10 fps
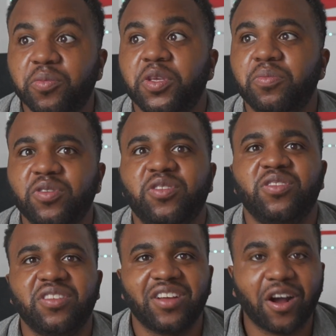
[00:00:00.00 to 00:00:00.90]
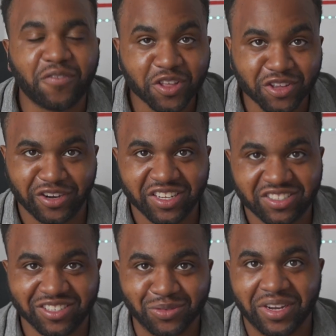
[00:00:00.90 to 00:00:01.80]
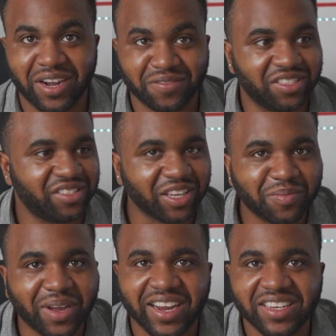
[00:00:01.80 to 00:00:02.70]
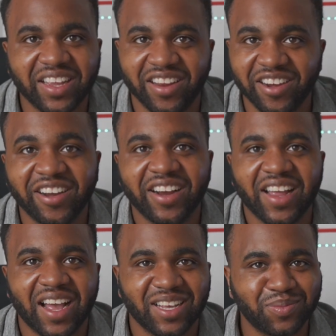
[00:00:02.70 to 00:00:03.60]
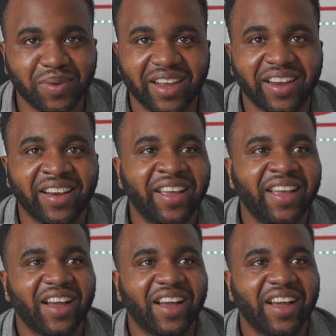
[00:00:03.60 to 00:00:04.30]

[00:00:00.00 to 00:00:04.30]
people of other races would have the same height hair as mine,